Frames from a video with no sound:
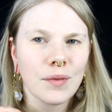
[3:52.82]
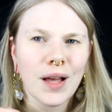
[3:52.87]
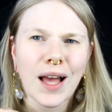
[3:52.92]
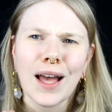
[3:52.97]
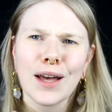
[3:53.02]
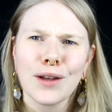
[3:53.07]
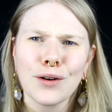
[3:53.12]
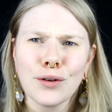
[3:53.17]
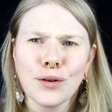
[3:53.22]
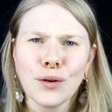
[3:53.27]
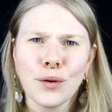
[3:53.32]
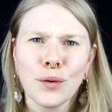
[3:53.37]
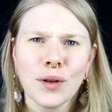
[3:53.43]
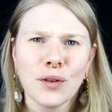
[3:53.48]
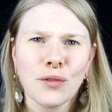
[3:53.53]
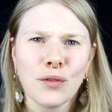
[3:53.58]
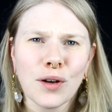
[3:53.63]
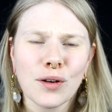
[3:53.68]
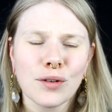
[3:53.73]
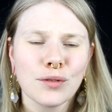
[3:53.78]
I don't know
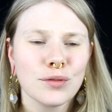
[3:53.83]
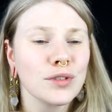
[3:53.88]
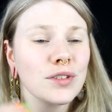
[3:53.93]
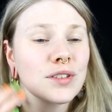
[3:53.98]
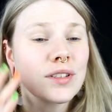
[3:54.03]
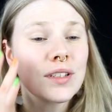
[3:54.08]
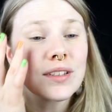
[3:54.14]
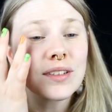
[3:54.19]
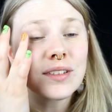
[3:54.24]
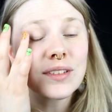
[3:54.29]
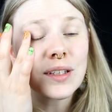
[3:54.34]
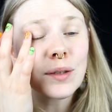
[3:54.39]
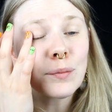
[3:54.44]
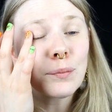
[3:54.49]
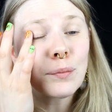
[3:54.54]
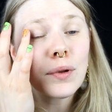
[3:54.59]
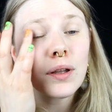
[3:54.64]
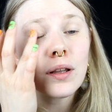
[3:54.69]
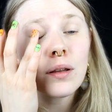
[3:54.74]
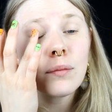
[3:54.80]
if I'm going to say
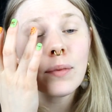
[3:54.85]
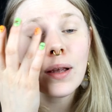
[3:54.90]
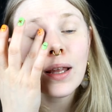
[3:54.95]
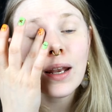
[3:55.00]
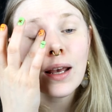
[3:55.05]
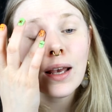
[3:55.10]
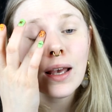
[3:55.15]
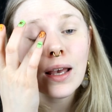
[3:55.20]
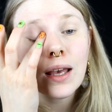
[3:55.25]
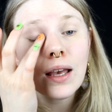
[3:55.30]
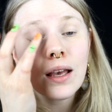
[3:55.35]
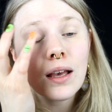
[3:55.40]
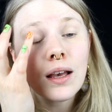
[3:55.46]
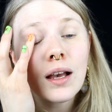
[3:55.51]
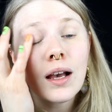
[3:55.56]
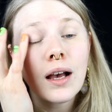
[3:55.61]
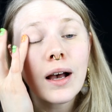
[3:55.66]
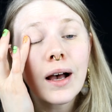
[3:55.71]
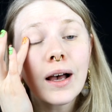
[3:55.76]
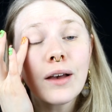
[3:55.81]
simple, but
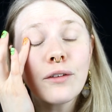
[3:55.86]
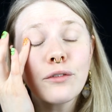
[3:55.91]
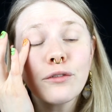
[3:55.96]
I